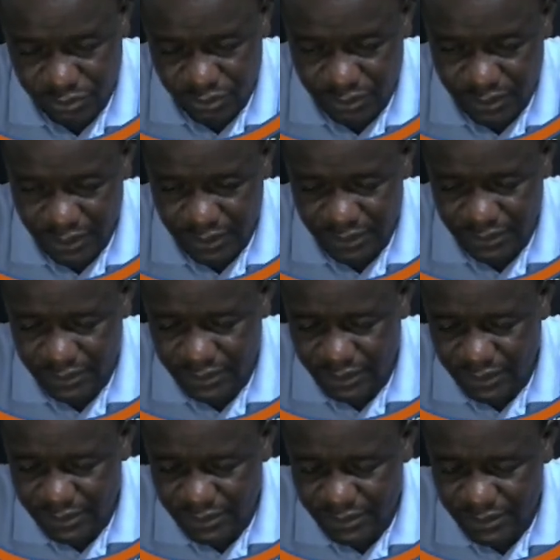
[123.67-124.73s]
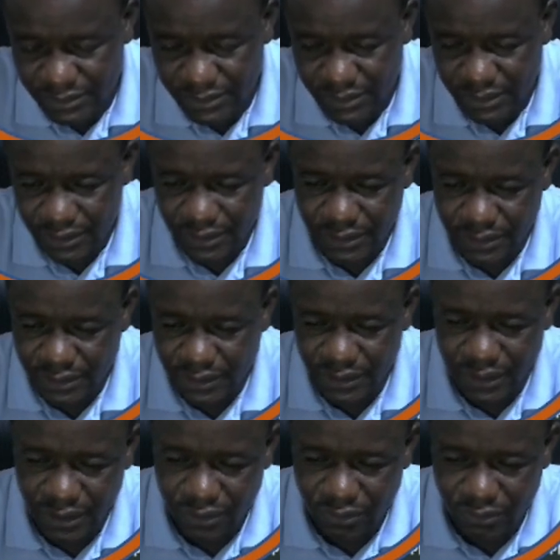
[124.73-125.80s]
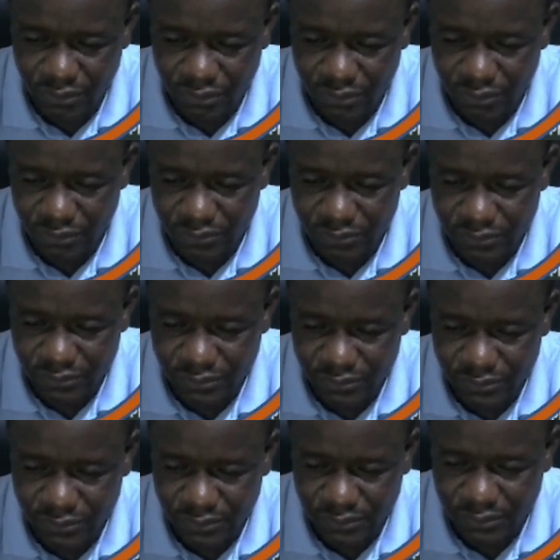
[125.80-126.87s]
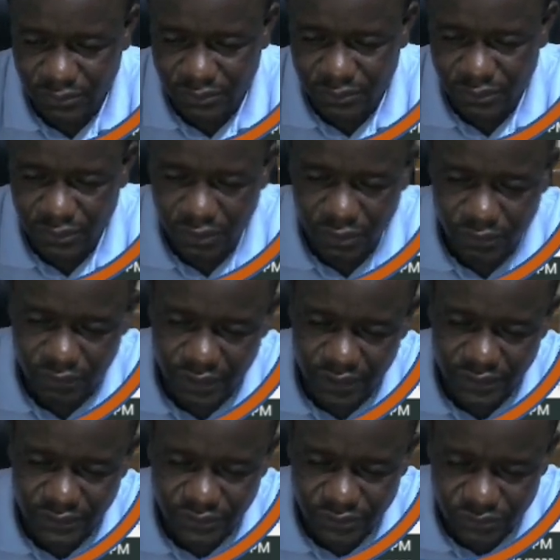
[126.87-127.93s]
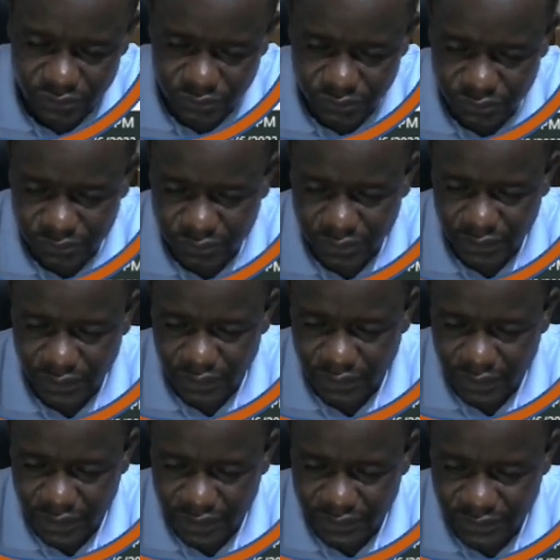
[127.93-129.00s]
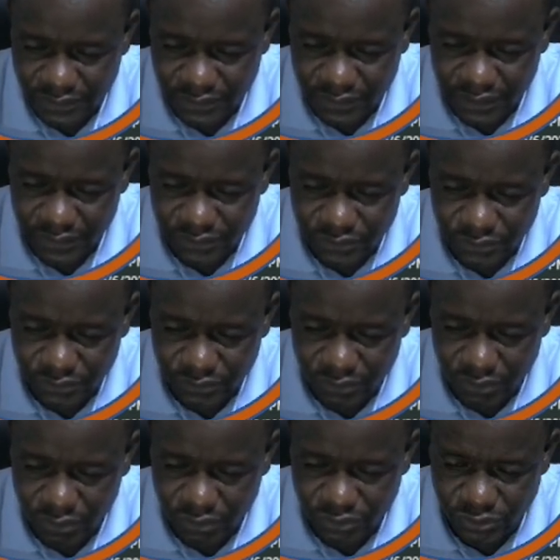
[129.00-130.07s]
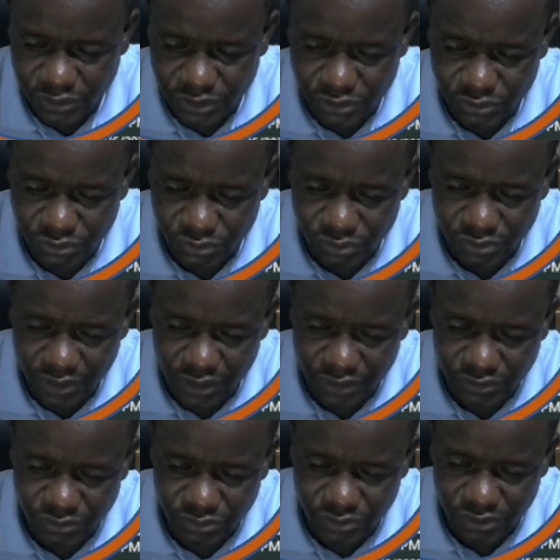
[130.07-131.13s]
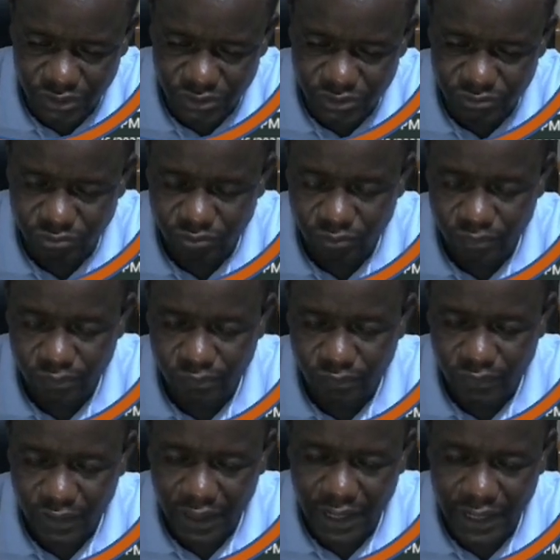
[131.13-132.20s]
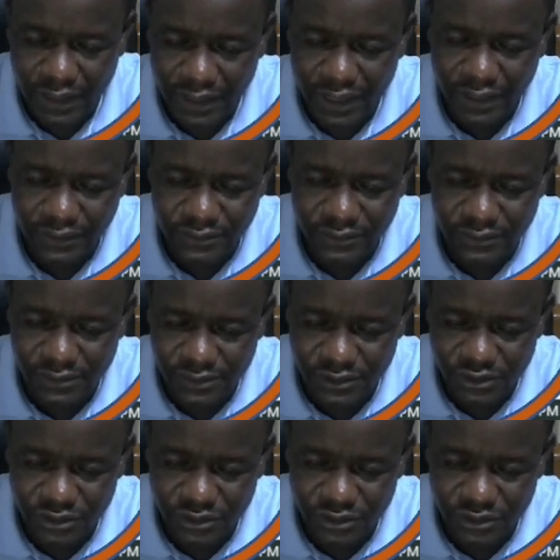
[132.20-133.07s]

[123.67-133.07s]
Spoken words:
that the text, they are all gone. All right, so that is that. So all you need to do now is to just highlight the